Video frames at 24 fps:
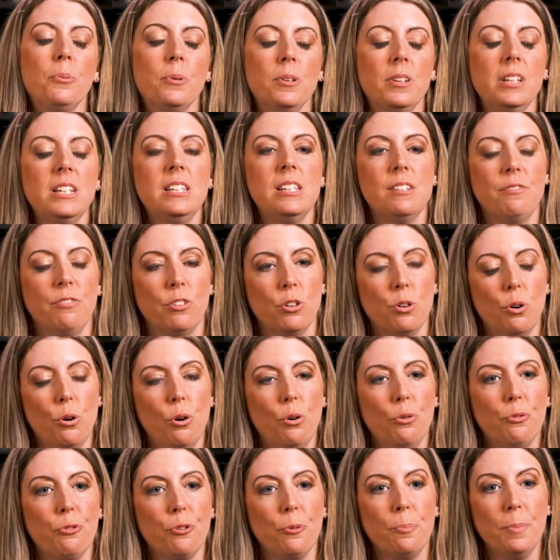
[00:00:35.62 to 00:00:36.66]
really
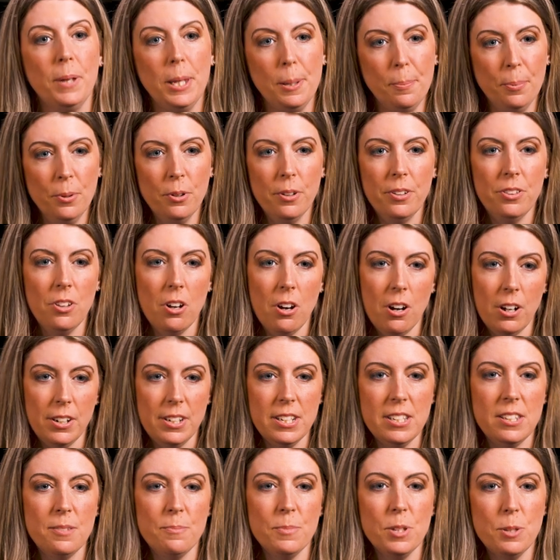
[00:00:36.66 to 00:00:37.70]
difficult for people on the
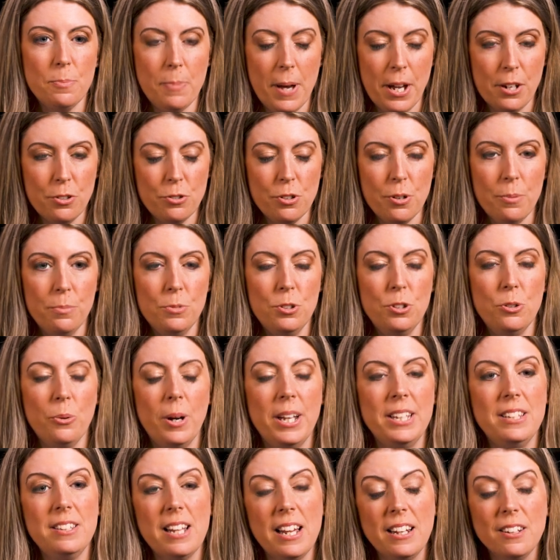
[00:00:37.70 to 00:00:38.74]
autism spectrum to
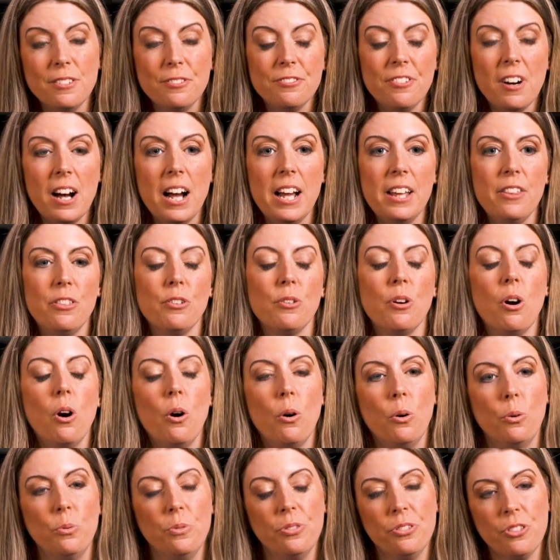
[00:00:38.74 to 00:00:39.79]
identify their
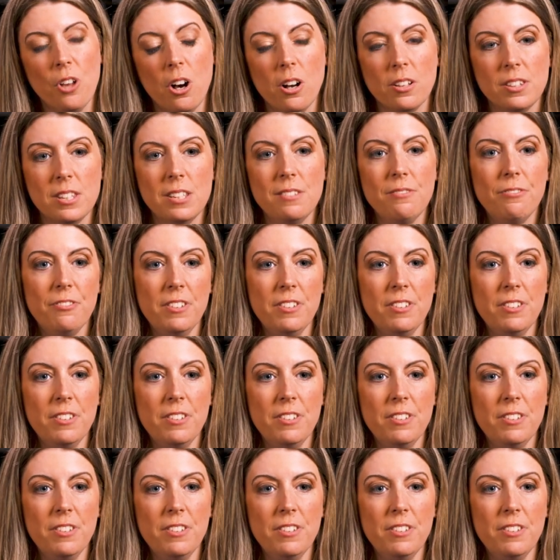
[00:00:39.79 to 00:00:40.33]
own thoughts and